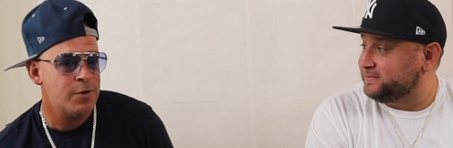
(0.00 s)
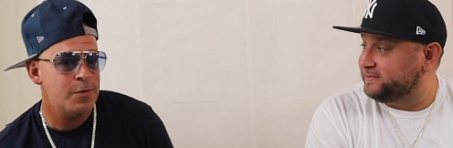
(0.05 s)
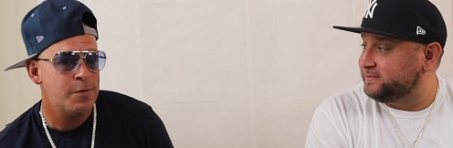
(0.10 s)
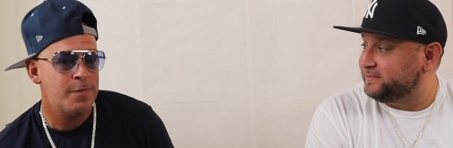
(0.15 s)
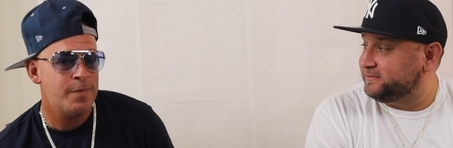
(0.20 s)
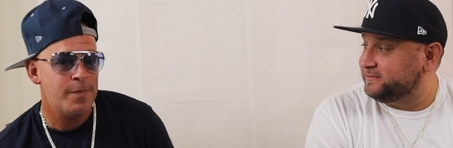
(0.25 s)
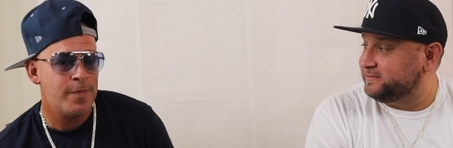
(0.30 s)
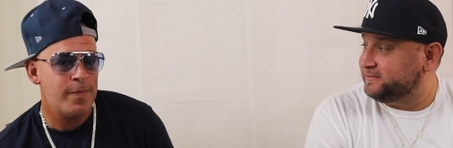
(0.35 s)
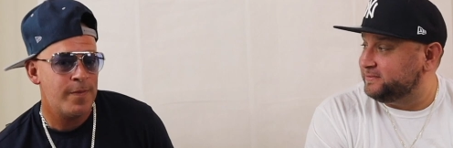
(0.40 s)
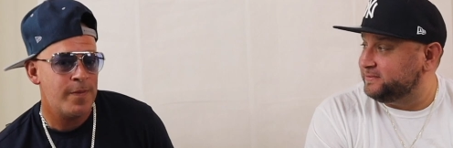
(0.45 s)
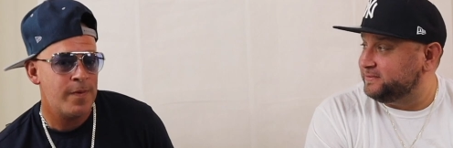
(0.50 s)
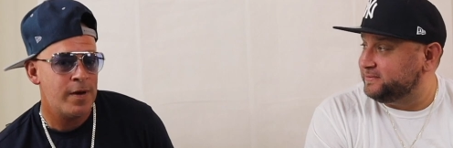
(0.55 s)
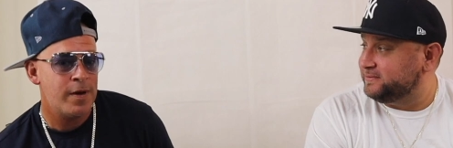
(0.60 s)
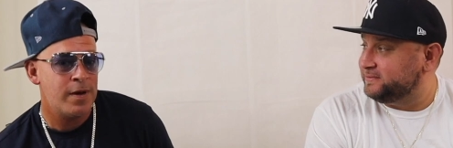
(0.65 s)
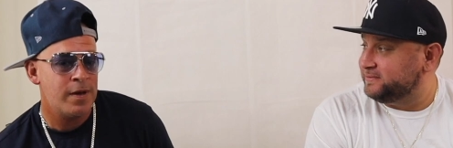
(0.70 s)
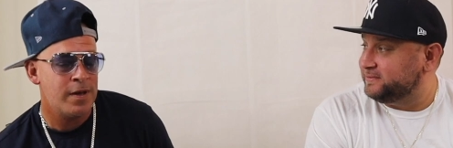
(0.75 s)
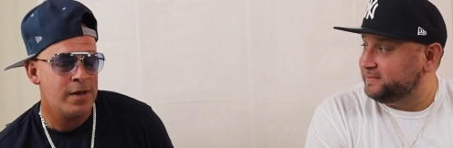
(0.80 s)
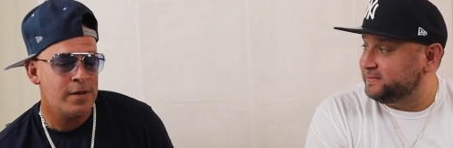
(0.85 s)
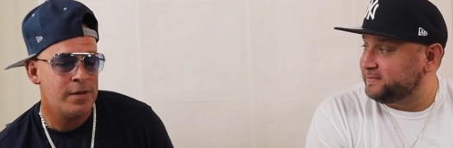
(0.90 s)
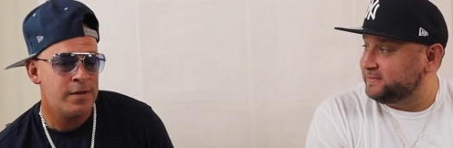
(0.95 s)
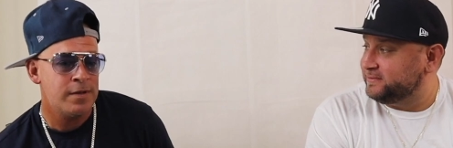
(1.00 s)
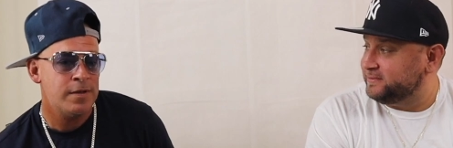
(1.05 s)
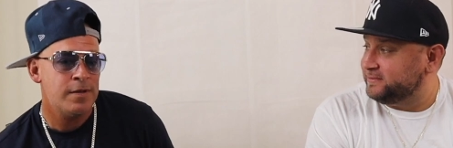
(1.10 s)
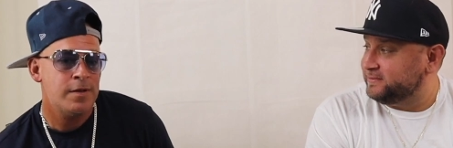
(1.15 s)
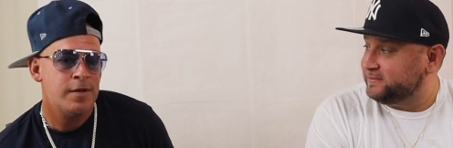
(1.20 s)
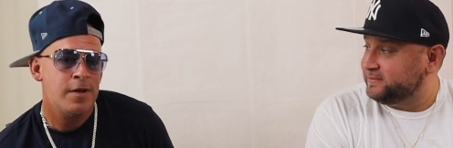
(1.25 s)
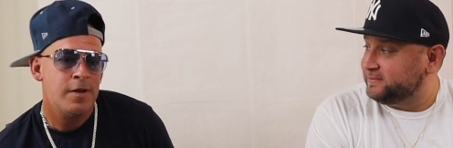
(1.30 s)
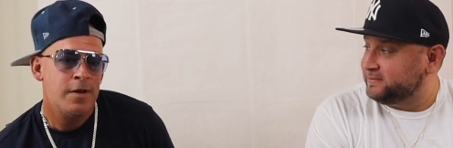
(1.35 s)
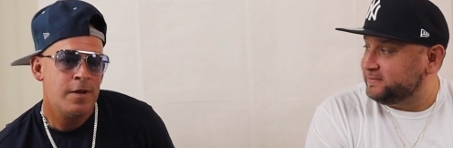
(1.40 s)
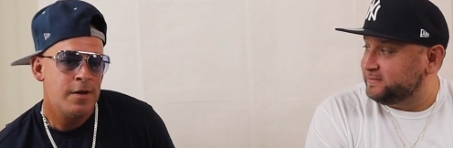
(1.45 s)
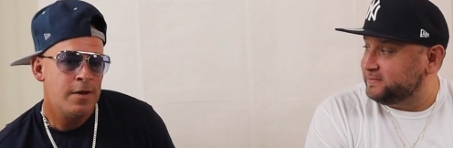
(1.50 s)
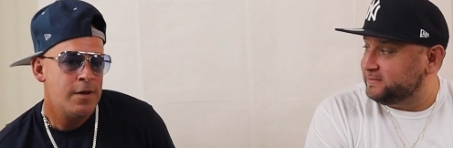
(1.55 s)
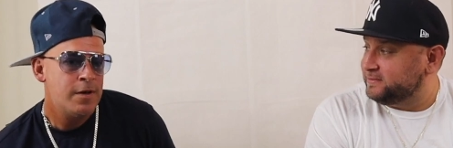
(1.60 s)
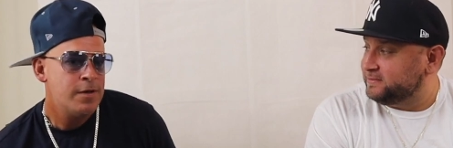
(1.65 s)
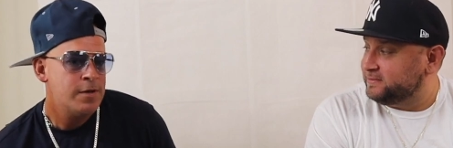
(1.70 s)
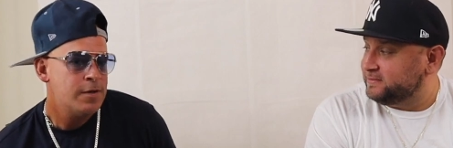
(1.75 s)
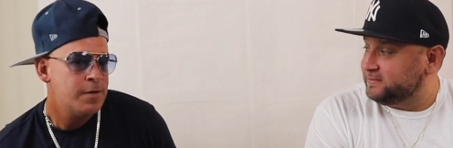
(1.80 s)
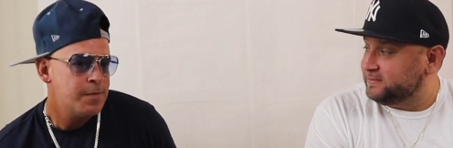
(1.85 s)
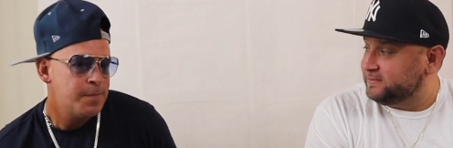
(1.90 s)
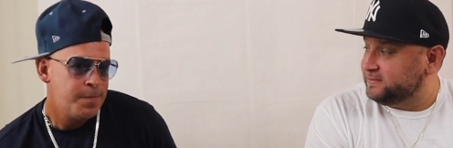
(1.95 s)
Speaker 1: dope. And
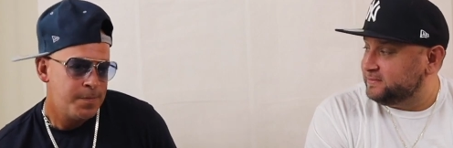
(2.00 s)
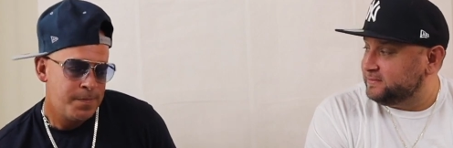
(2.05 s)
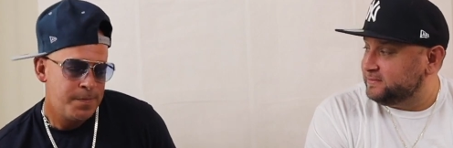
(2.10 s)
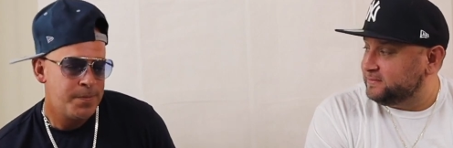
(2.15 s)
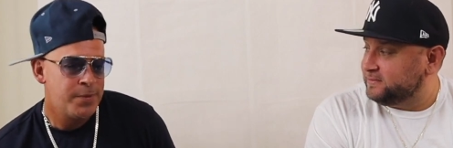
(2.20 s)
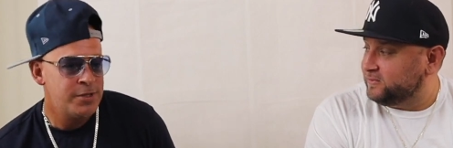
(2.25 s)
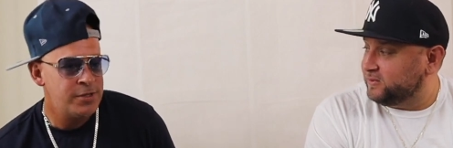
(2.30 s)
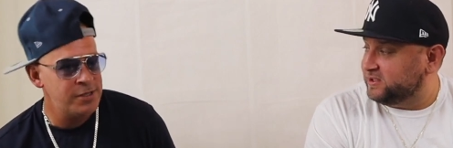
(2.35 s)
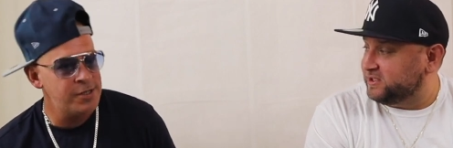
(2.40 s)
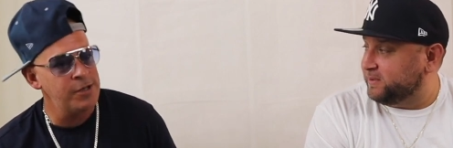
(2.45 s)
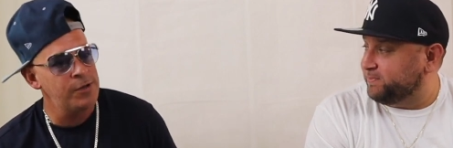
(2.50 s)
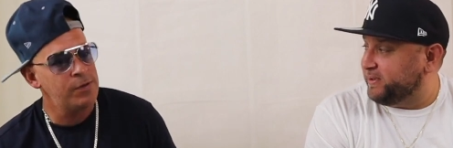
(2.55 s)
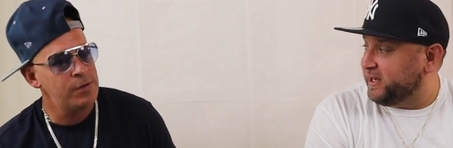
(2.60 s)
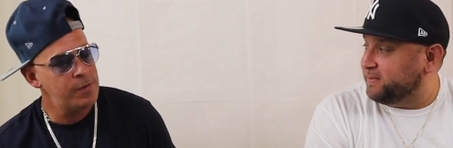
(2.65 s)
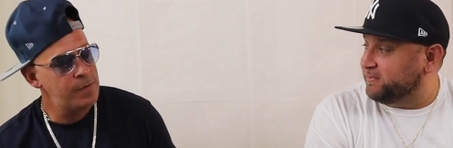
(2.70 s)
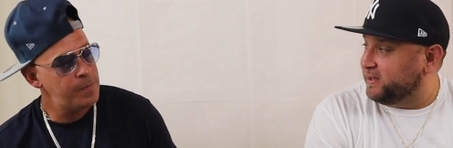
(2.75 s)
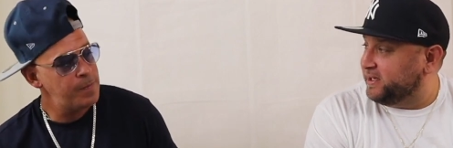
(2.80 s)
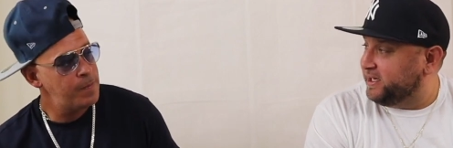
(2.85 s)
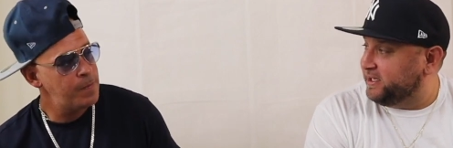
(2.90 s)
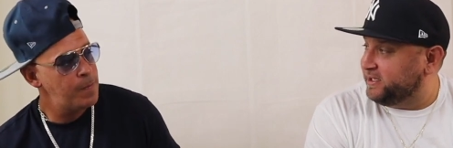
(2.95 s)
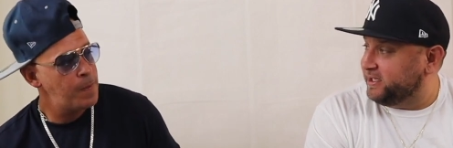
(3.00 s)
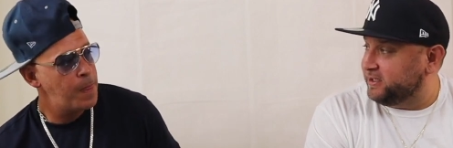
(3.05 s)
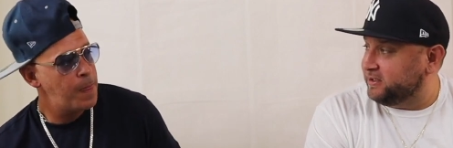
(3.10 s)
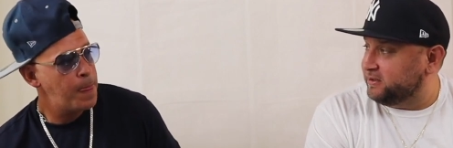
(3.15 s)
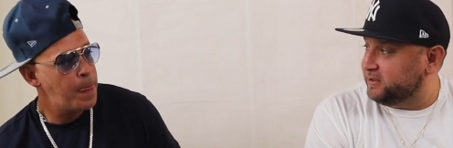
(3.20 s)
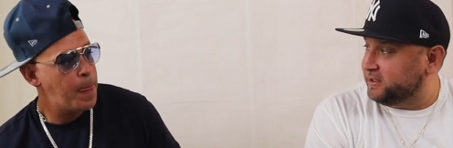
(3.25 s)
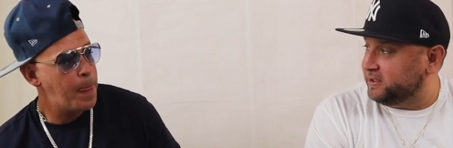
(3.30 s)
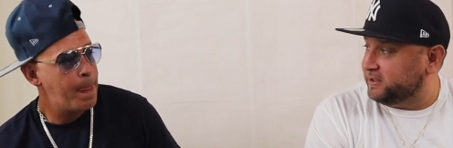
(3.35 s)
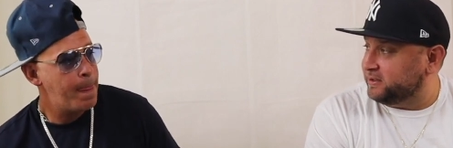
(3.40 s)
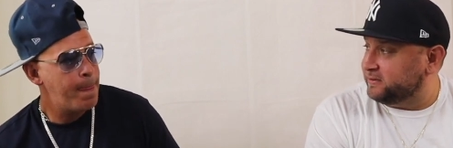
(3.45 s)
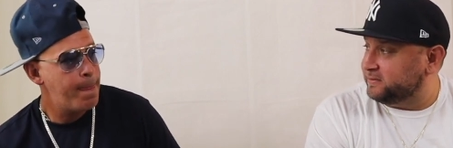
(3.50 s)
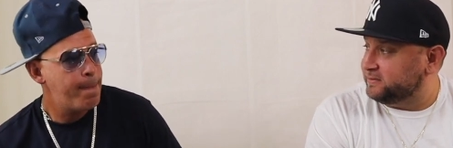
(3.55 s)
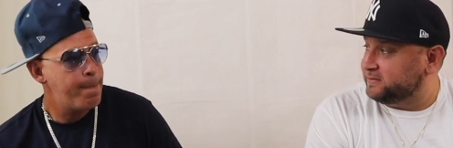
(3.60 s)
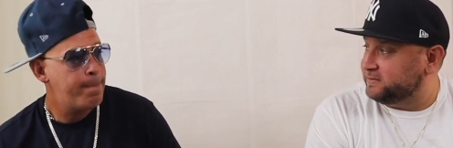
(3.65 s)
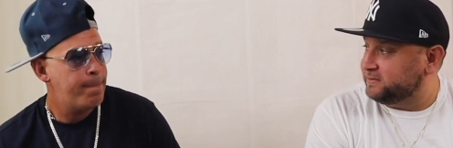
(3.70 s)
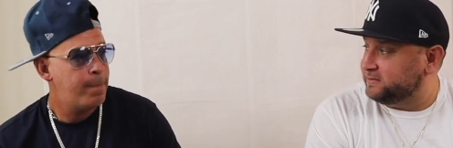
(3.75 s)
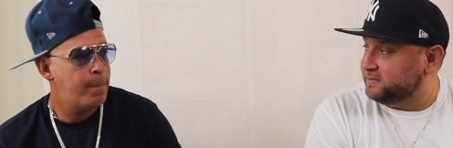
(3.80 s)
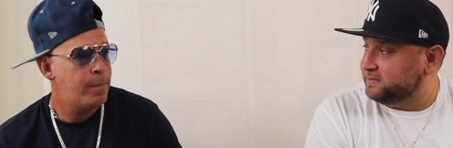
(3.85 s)
but was still, it a big money deal or no?